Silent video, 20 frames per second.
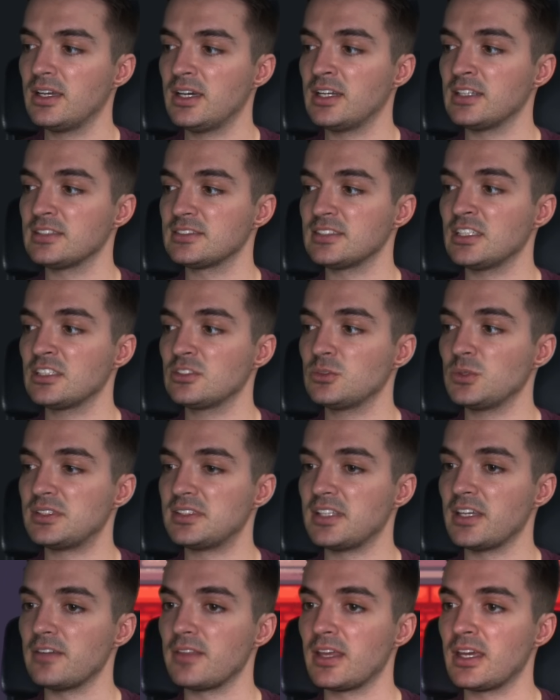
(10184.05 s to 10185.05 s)
As long as we
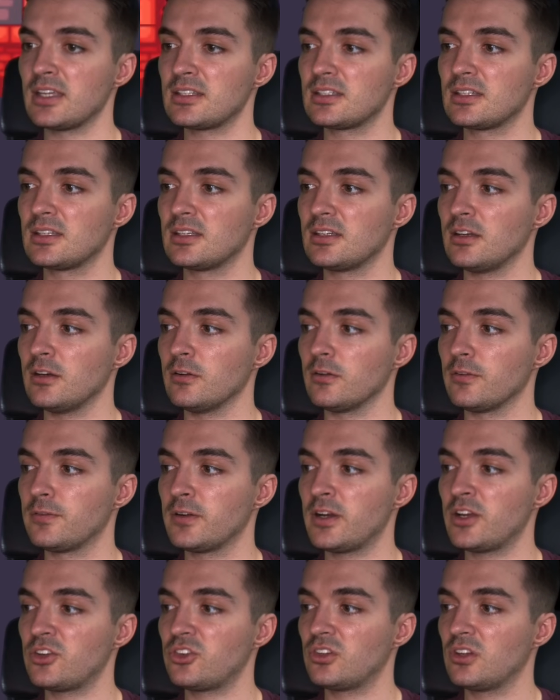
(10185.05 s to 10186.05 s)
save that and
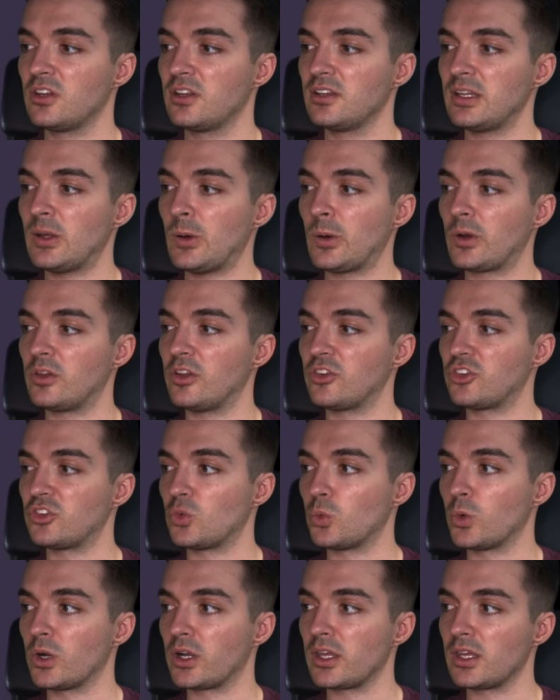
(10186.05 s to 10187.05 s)
refresh, now our
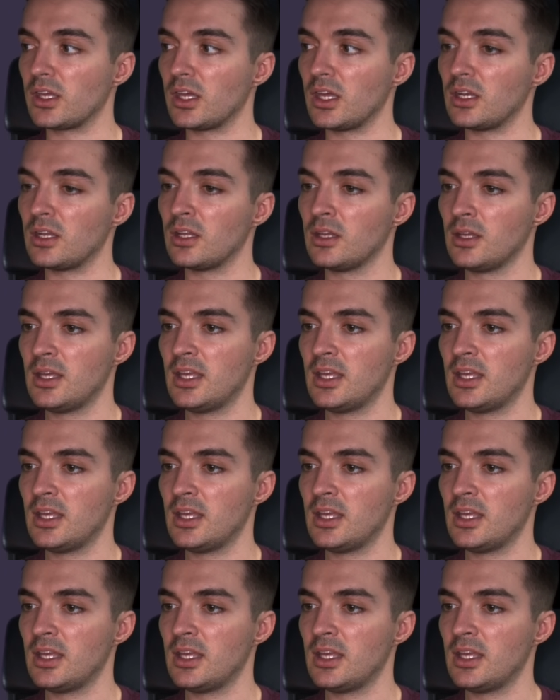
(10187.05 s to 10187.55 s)
collisions work again.